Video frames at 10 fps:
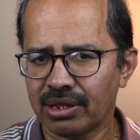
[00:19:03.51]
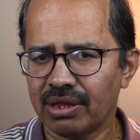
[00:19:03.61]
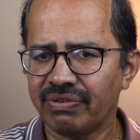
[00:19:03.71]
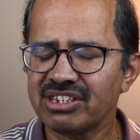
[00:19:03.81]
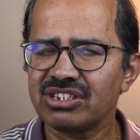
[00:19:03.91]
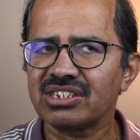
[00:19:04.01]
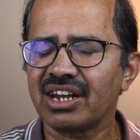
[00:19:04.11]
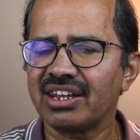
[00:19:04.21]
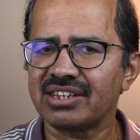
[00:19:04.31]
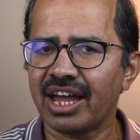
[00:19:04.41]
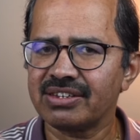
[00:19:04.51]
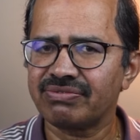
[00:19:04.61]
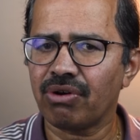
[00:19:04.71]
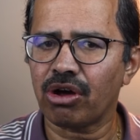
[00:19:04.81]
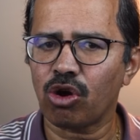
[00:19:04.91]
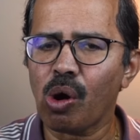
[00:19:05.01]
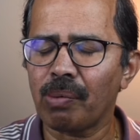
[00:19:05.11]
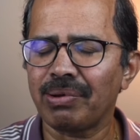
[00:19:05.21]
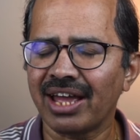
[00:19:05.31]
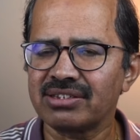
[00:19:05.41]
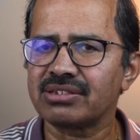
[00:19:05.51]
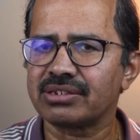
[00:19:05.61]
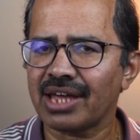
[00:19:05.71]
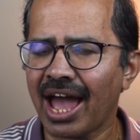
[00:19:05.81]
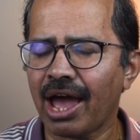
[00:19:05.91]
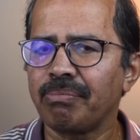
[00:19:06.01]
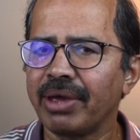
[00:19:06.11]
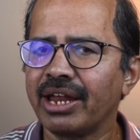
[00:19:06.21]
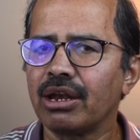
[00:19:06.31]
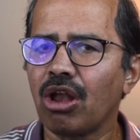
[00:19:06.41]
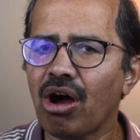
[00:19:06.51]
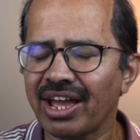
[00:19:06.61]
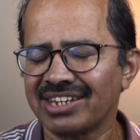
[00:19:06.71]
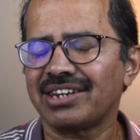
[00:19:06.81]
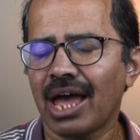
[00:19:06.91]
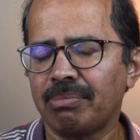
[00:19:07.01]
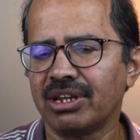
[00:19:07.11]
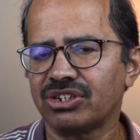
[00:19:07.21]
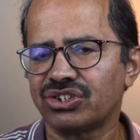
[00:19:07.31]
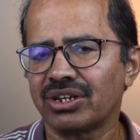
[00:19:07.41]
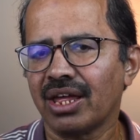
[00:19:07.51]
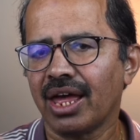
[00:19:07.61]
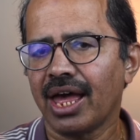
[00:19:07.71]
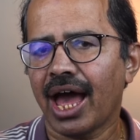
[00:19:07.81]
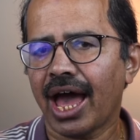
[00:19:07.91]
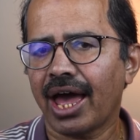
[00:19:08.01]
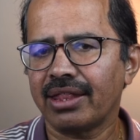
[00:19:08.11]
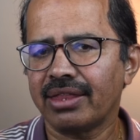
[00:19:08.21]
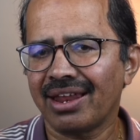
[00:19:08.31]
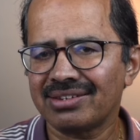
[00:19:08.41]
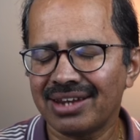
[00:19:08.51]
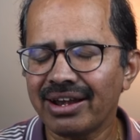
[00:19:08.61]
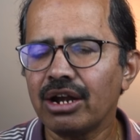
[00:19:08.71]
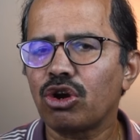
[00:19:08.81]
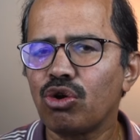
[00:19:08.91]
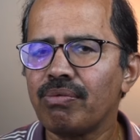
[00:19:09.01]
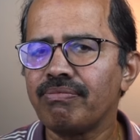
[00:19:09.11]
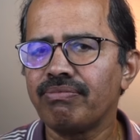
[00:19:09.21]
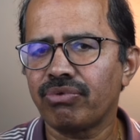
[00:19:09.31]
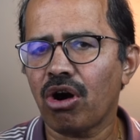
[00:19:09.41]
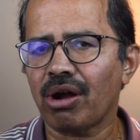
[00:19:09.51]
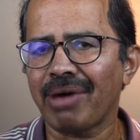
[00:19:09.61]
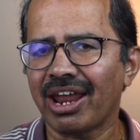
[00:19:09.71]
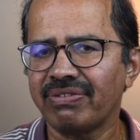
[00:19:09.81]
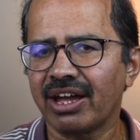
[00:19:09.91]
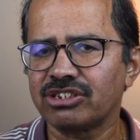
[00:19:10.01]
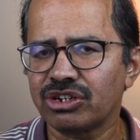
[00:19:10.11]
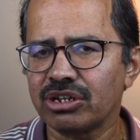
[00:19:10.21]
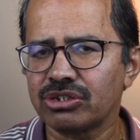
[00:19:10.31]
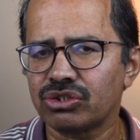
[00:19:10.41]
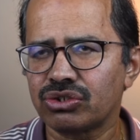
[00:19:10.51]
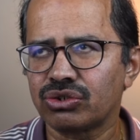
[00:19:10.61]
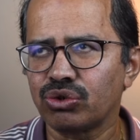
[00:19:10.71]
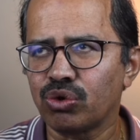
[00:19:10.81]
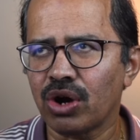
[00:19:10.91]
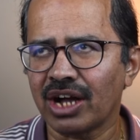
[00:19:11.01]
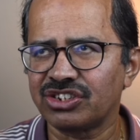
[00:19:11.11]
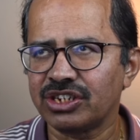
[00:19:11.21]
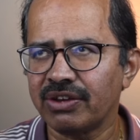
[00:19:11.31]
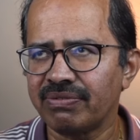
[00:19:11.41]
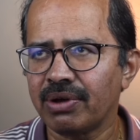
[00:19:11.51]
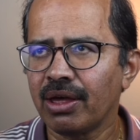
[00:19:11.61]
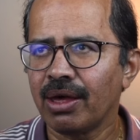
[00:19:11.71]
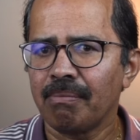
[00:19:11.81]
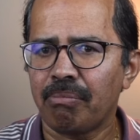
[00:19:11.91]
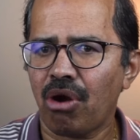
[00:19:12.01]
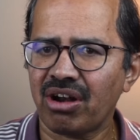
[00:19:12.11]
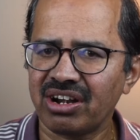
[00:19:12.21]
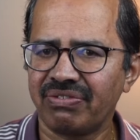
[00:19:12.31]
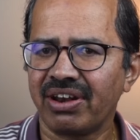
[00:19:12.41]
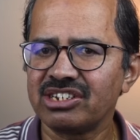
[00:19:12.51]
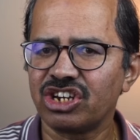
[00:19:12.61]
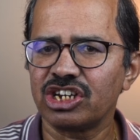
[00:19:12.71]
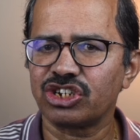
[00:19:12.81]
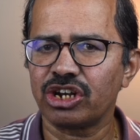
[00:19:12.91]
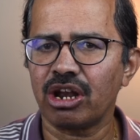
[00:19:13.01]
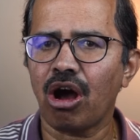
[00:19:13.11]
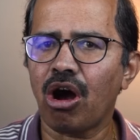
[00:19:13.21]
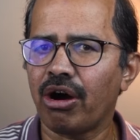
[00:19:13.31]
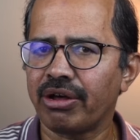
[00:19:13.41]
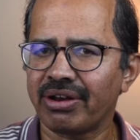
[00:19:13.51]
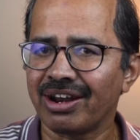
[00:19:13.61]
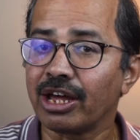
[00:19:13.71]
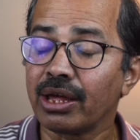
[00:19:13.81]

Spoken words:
The features and designs for home appliances have been long established, and there is little room for manufacturers to achieve product differentiation or